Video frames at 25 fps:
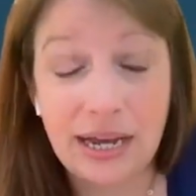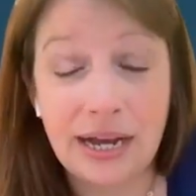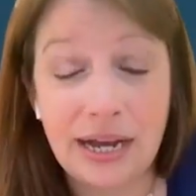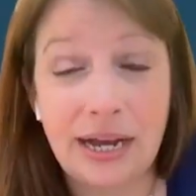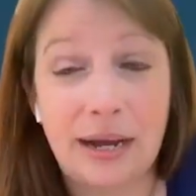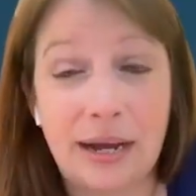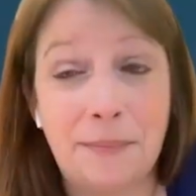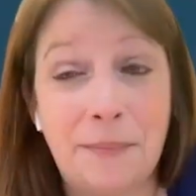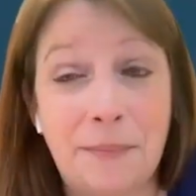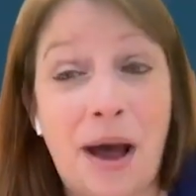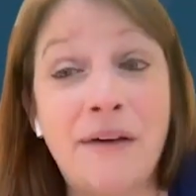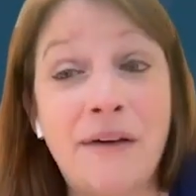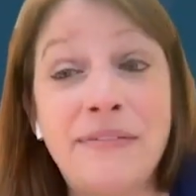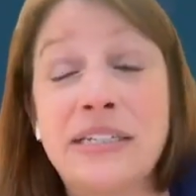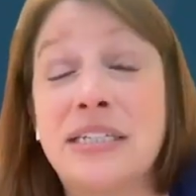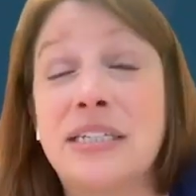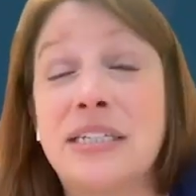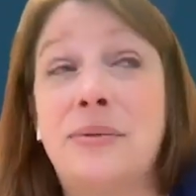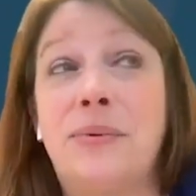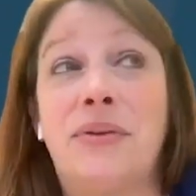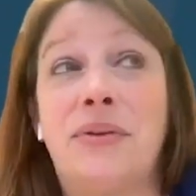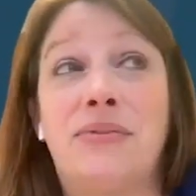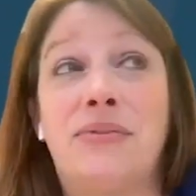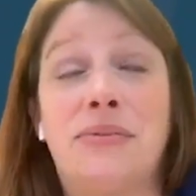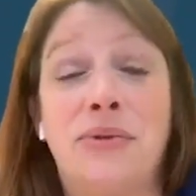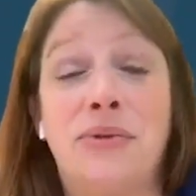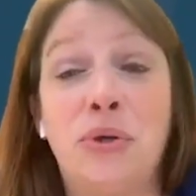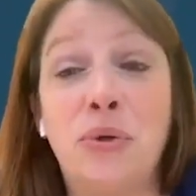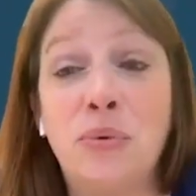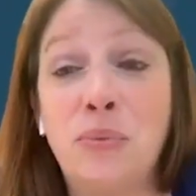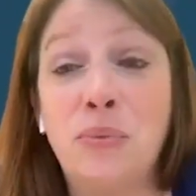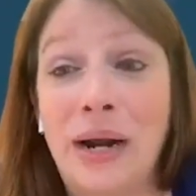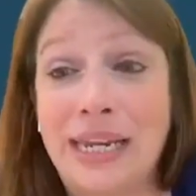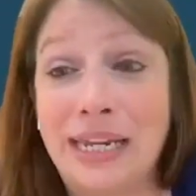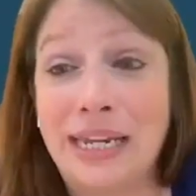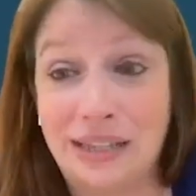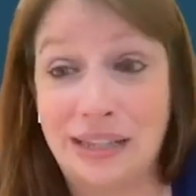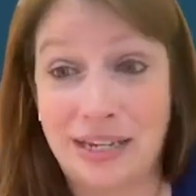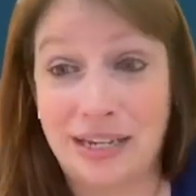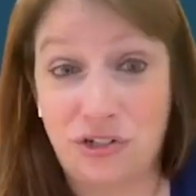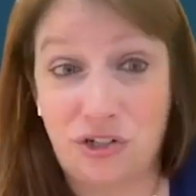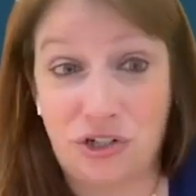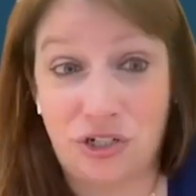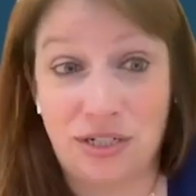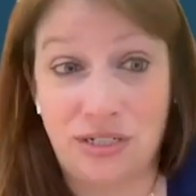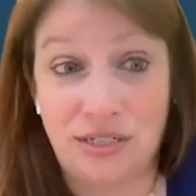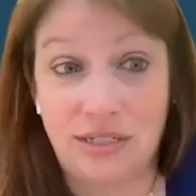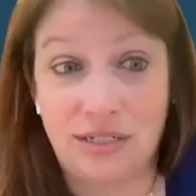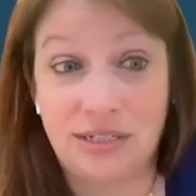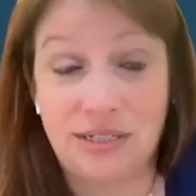Obviously, with new
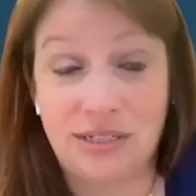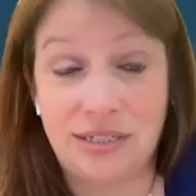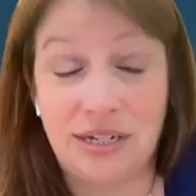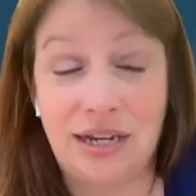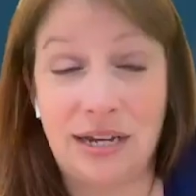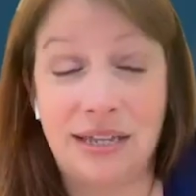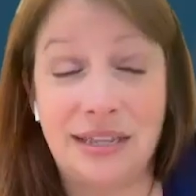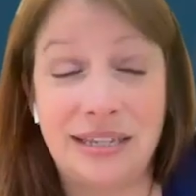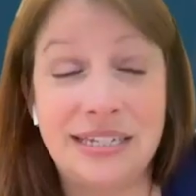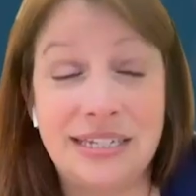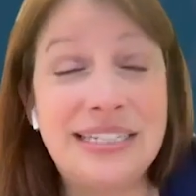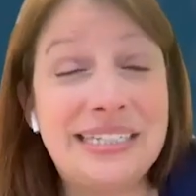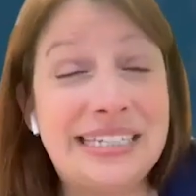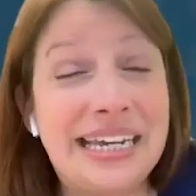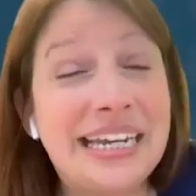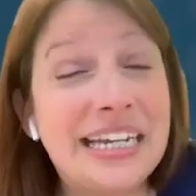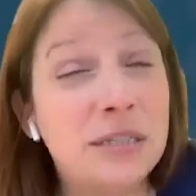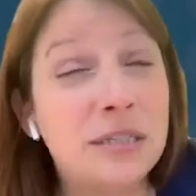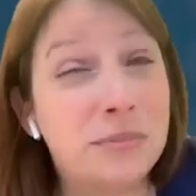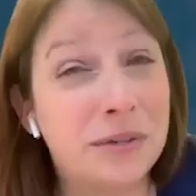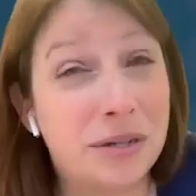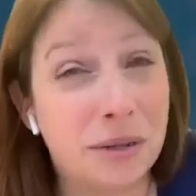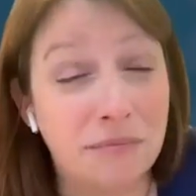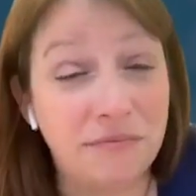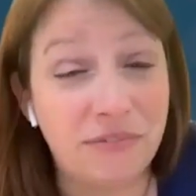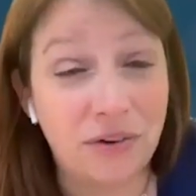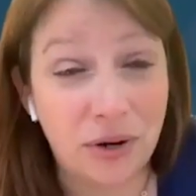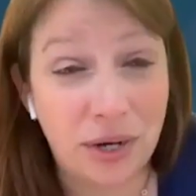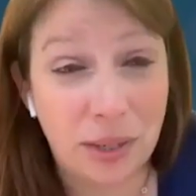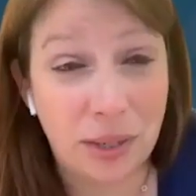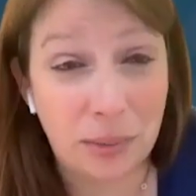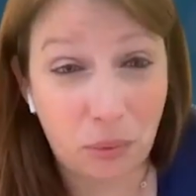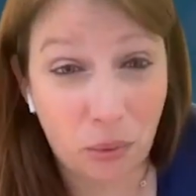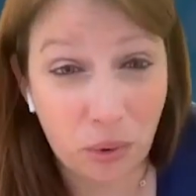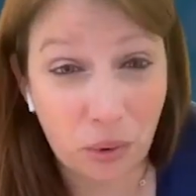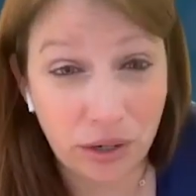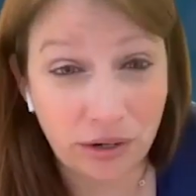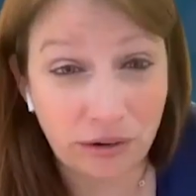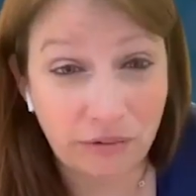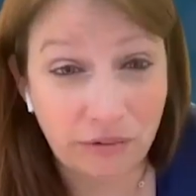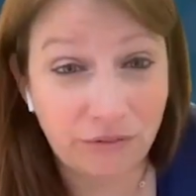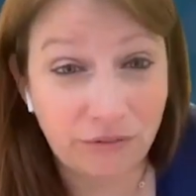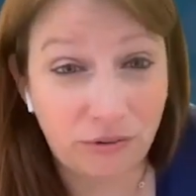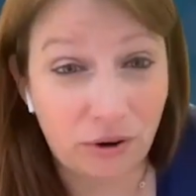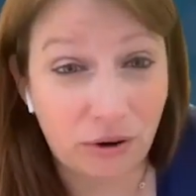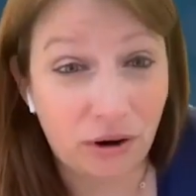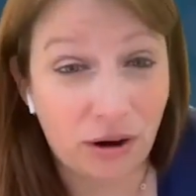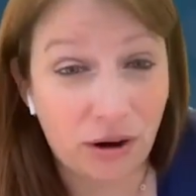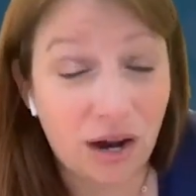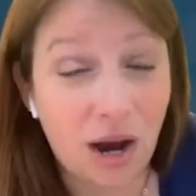regulations, this data has become very important
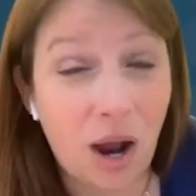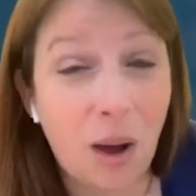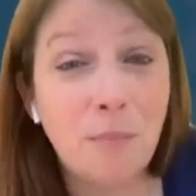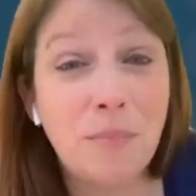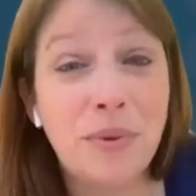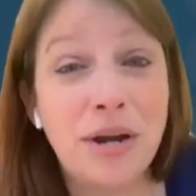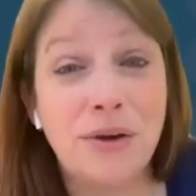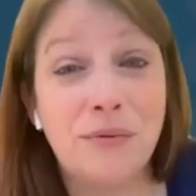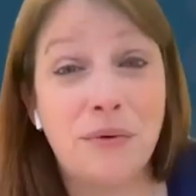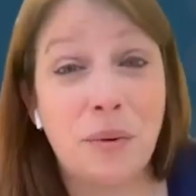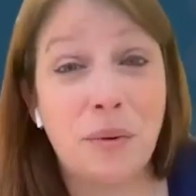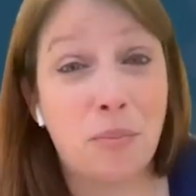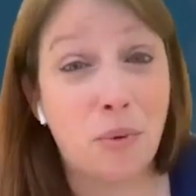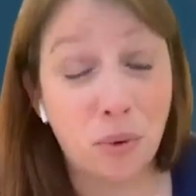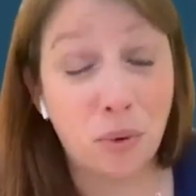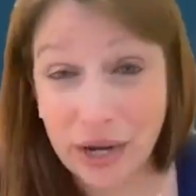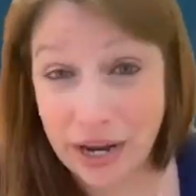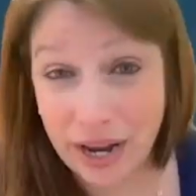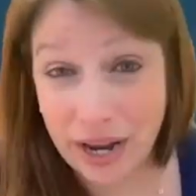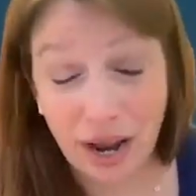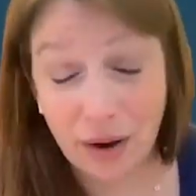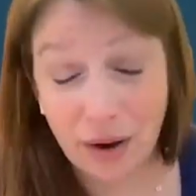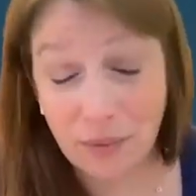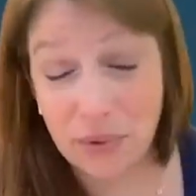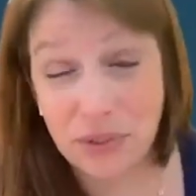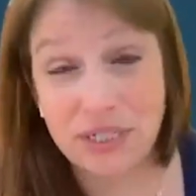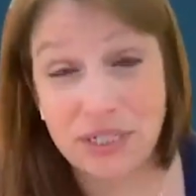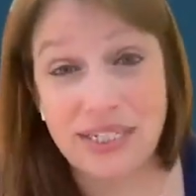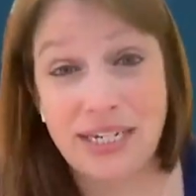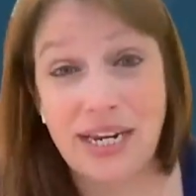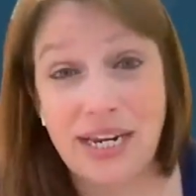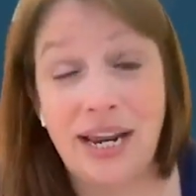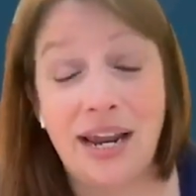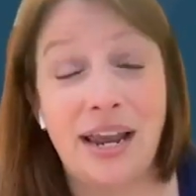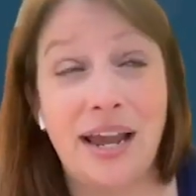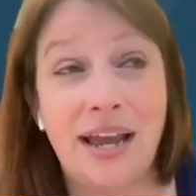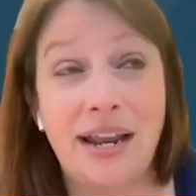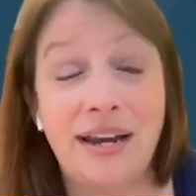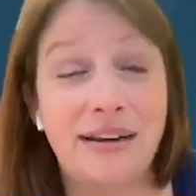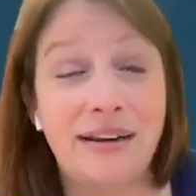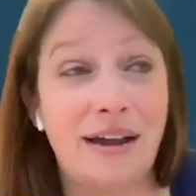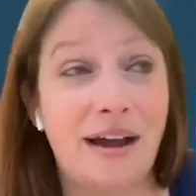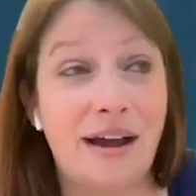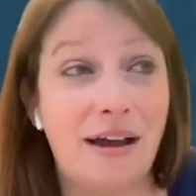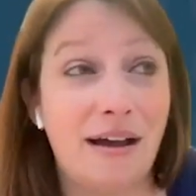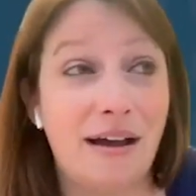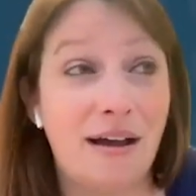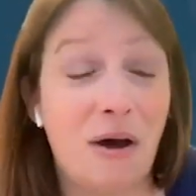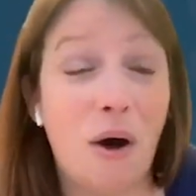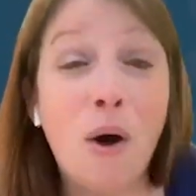for company reporting. We're seeing it
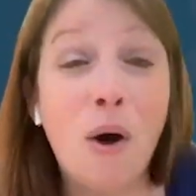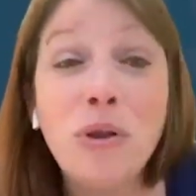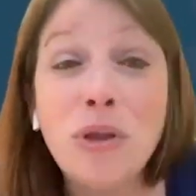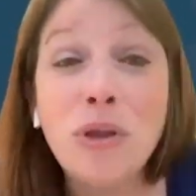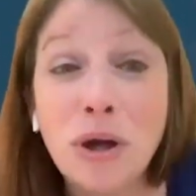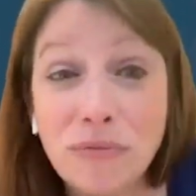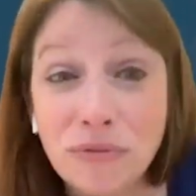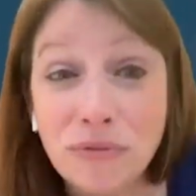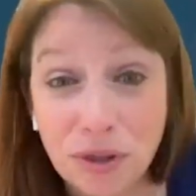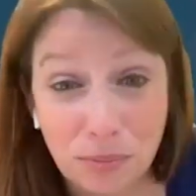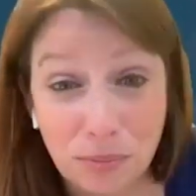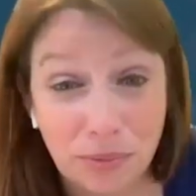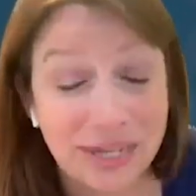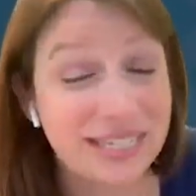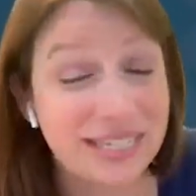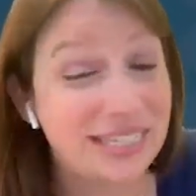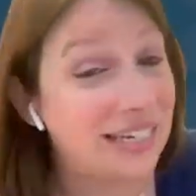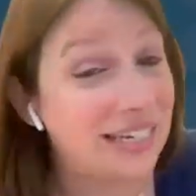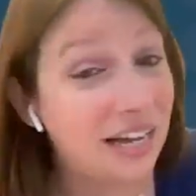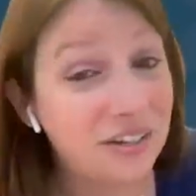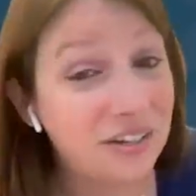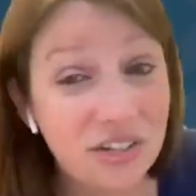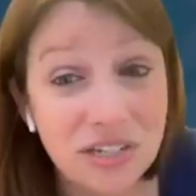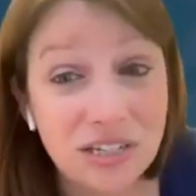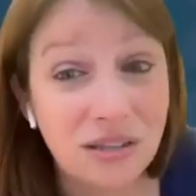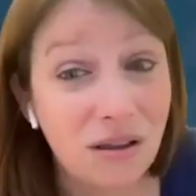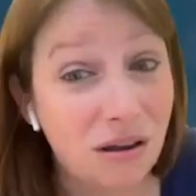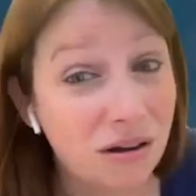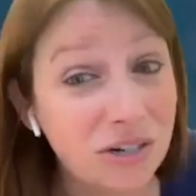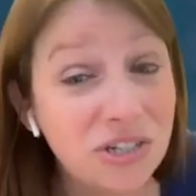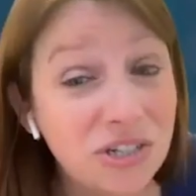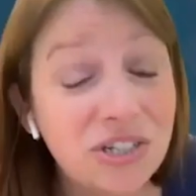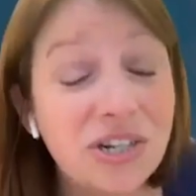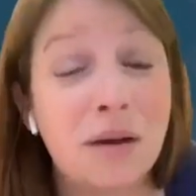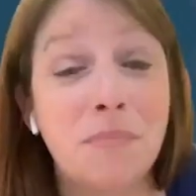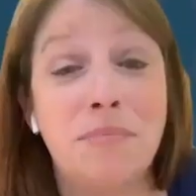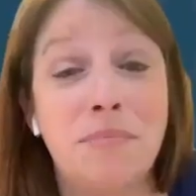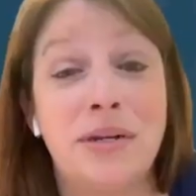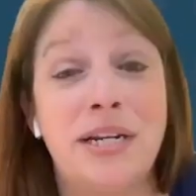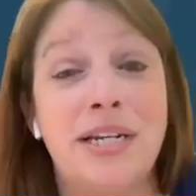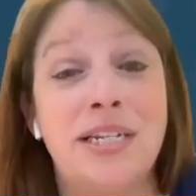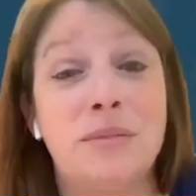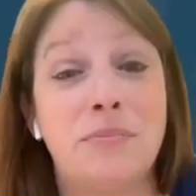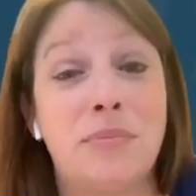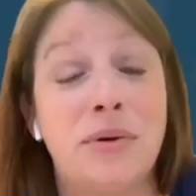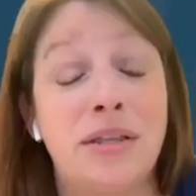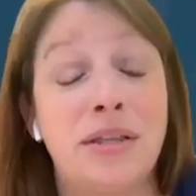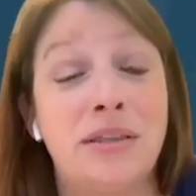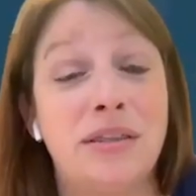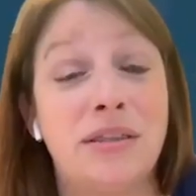all over the place, not just large companies,
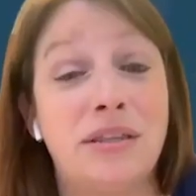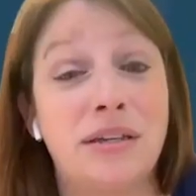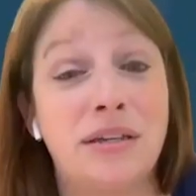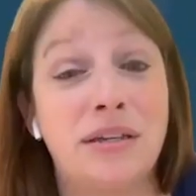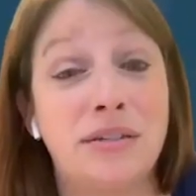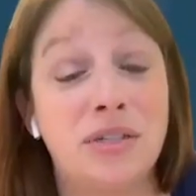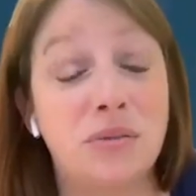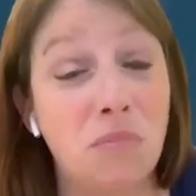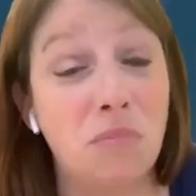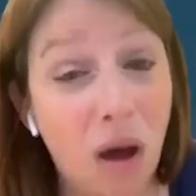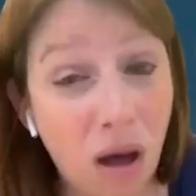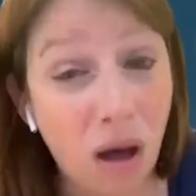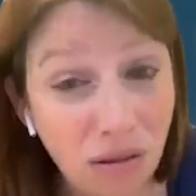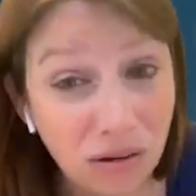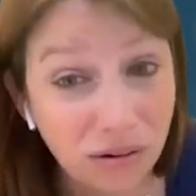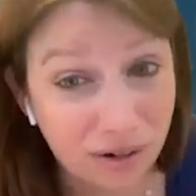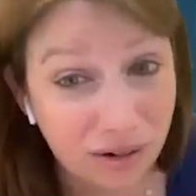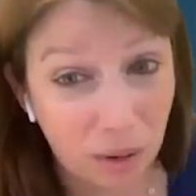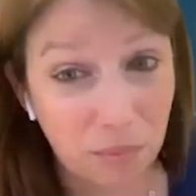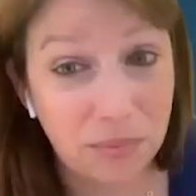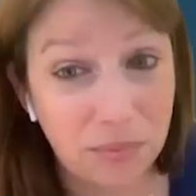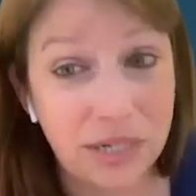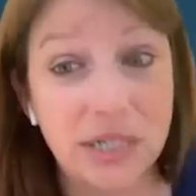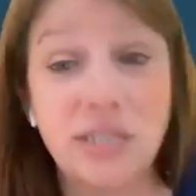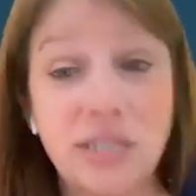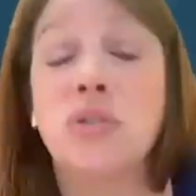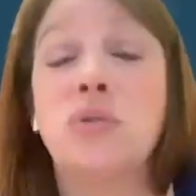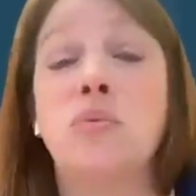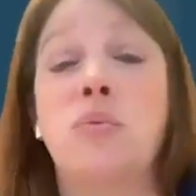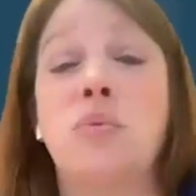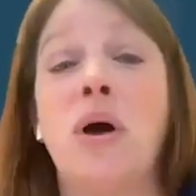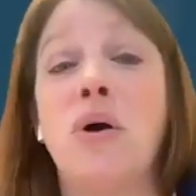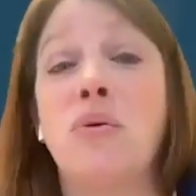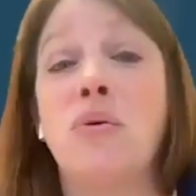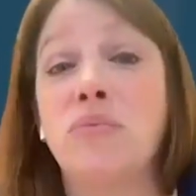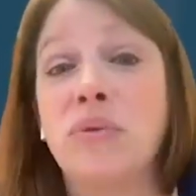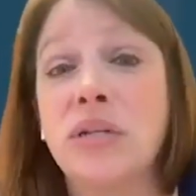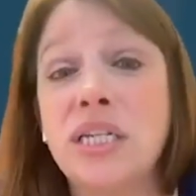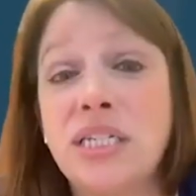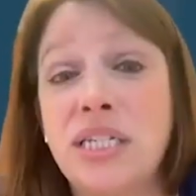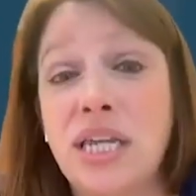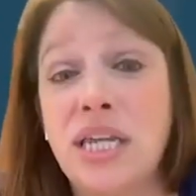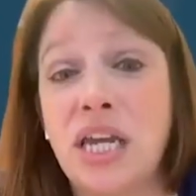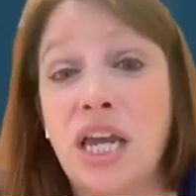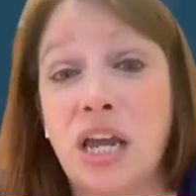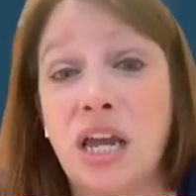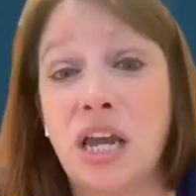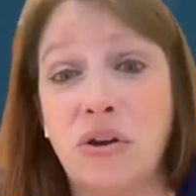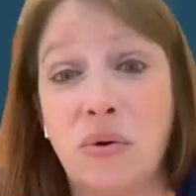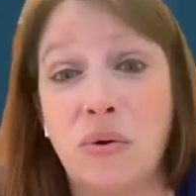but the smaller companies as well, really
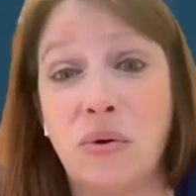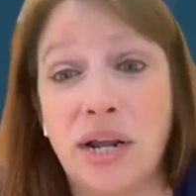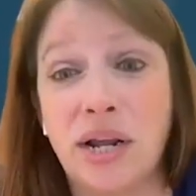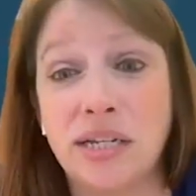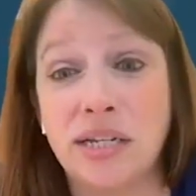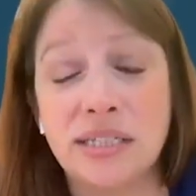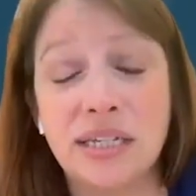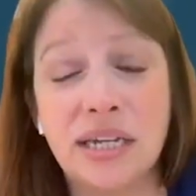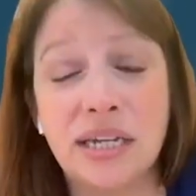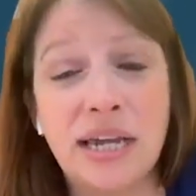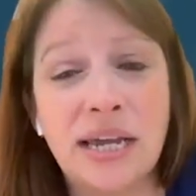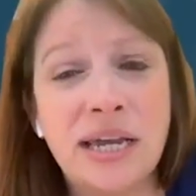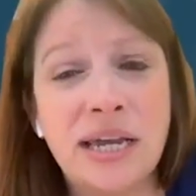taking notice.